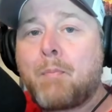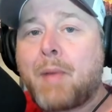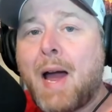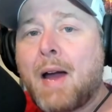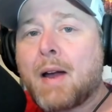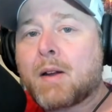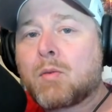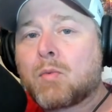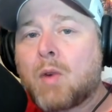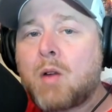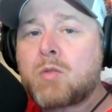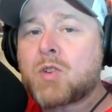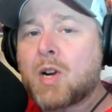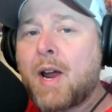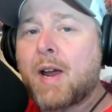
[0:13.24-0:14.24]
I'm back.
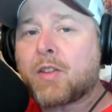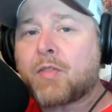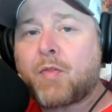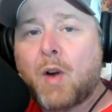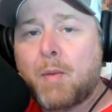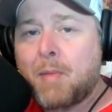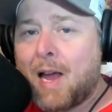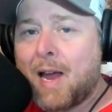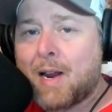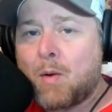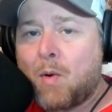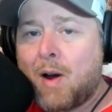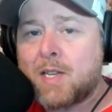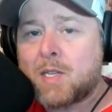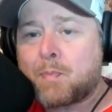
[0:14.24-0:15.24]
Rodrance for Black
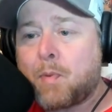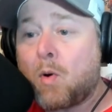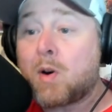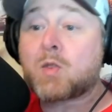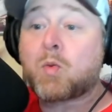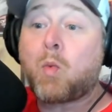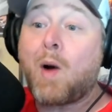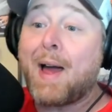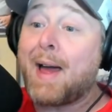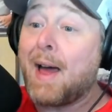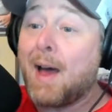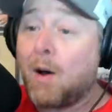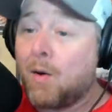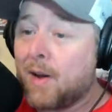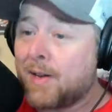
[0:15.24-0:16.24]
and White Sports.
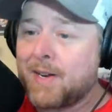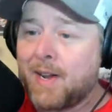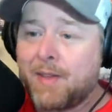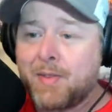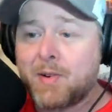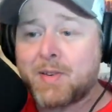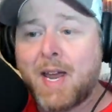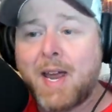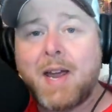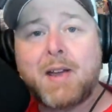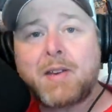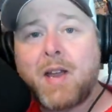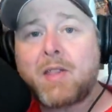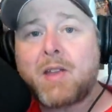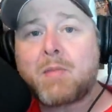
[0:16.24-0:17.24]
Well, another day,
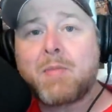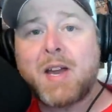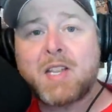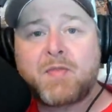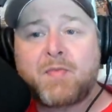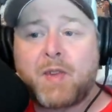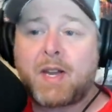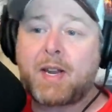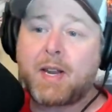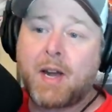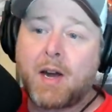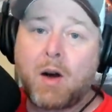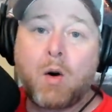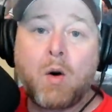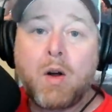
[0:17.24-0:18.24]
another Mets
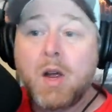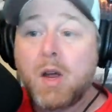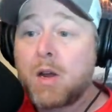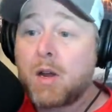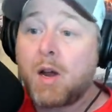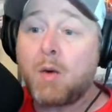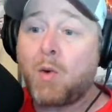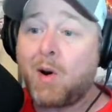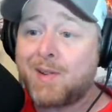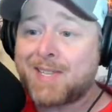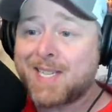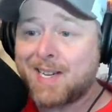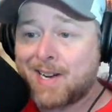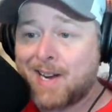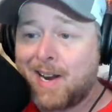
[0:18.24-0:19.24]
video. And
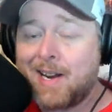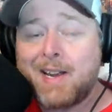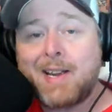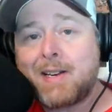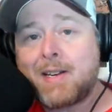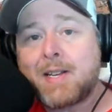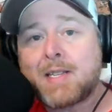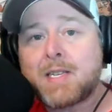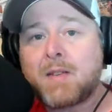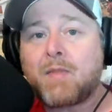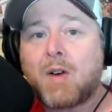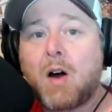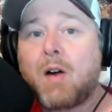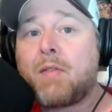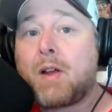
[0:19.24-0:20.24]
once again, it's
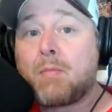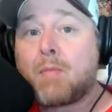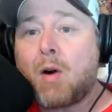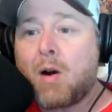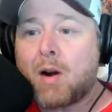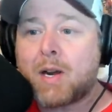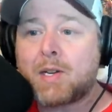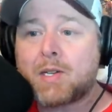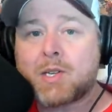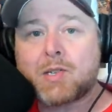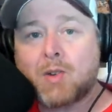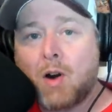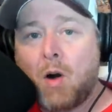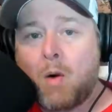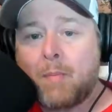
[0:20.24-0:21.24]
involving Marcus
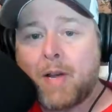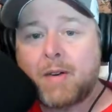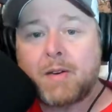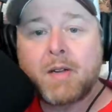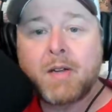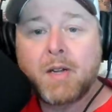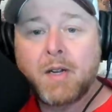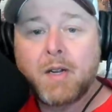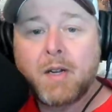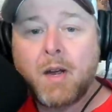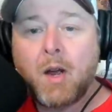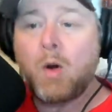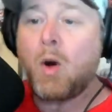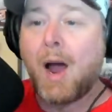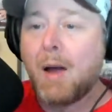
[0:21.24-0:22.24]
Stroman,
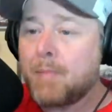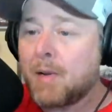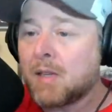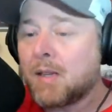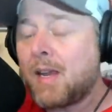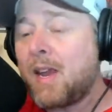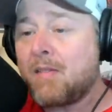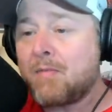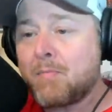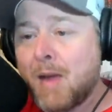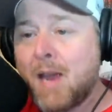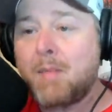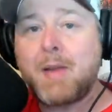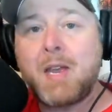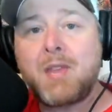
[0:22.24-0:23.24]
who I believe
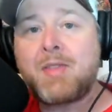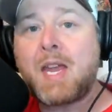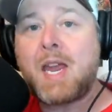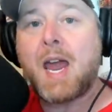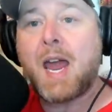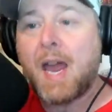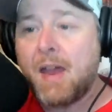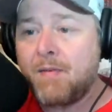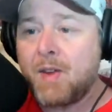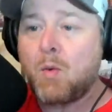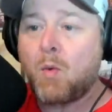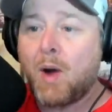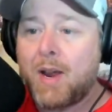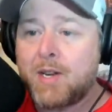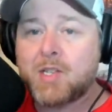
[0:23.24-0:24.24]
may be the
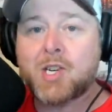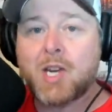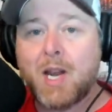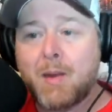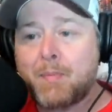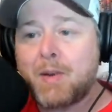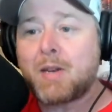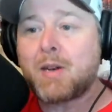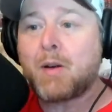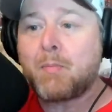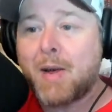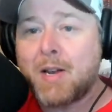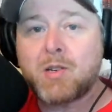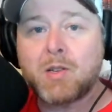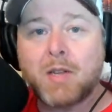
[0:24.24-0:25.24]
heavyweight champion of
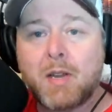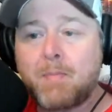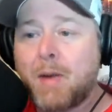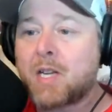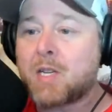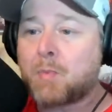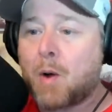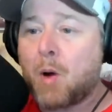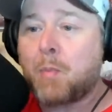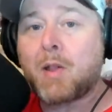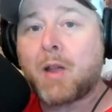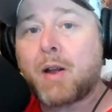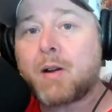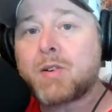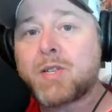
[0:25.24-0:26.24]
Major League Baseball
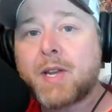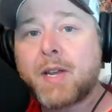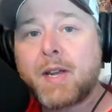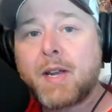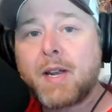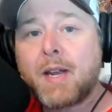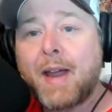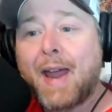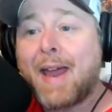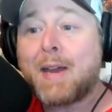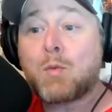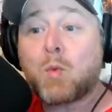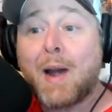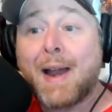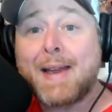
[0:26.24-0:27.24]
players
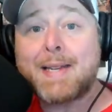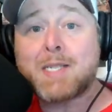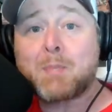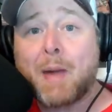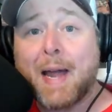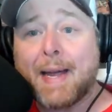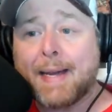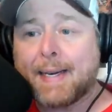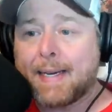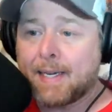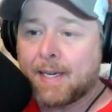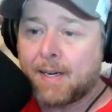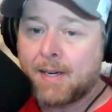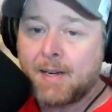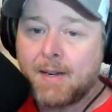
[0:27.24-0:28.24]
and race
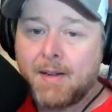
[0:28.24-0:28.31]
baiting.